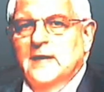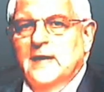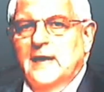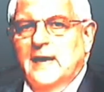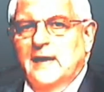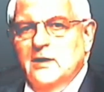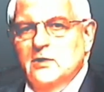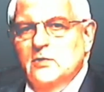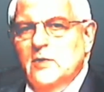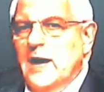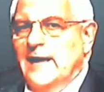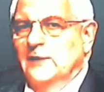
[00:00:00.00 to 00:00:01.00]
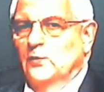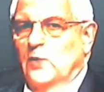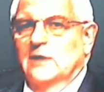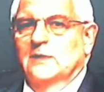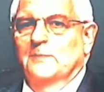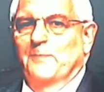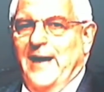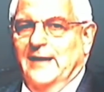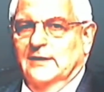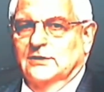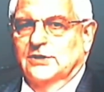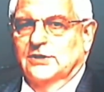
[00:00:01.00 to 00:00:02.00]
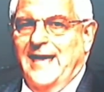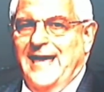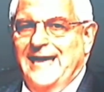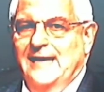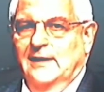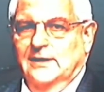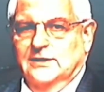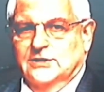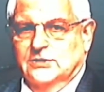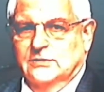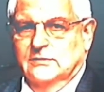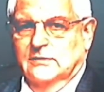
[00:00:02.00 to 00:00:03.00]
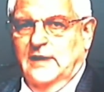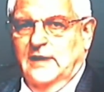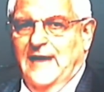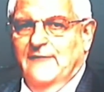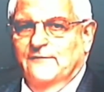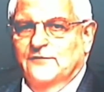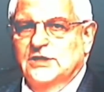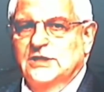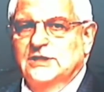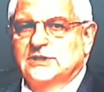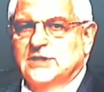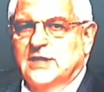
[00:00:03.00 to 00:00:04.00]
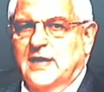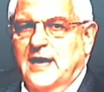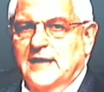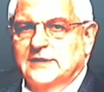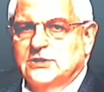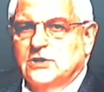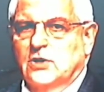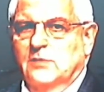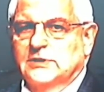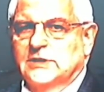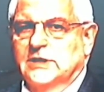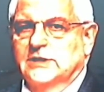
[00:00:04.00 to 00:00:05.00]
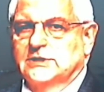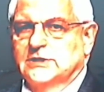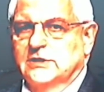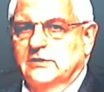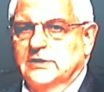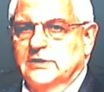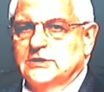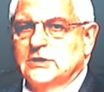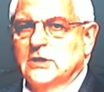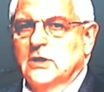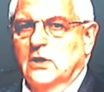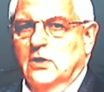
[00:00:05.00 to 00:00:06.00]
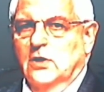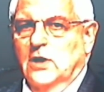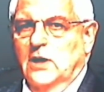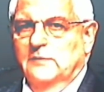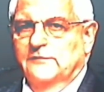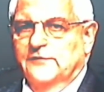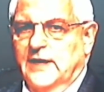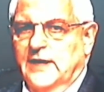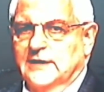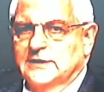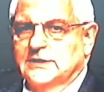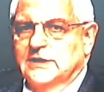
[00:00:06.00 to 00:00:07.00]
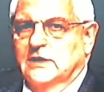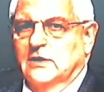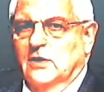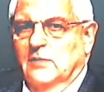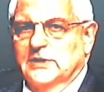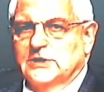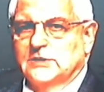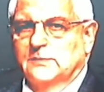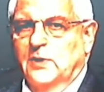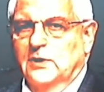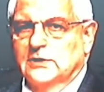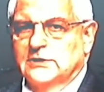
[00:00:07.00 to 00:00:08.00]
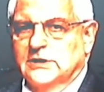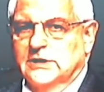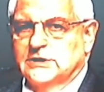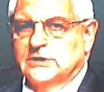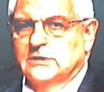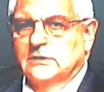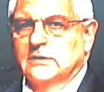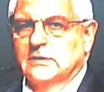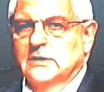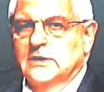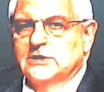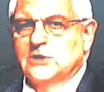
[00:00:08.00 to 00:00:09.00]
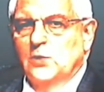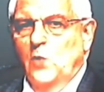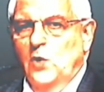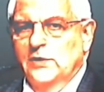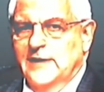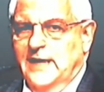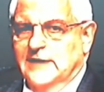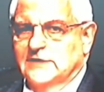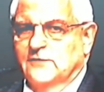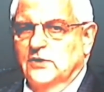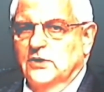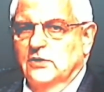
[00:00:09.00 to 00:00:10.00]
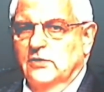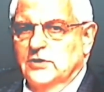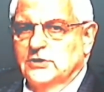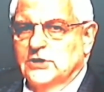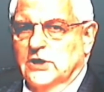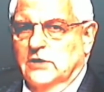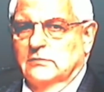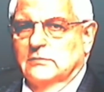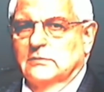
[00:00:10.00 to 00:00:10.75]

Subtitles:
Hello and welcome back to the A-List, the FT's guest commentator series on global finance, economics and politics. So what next for the Eurozone?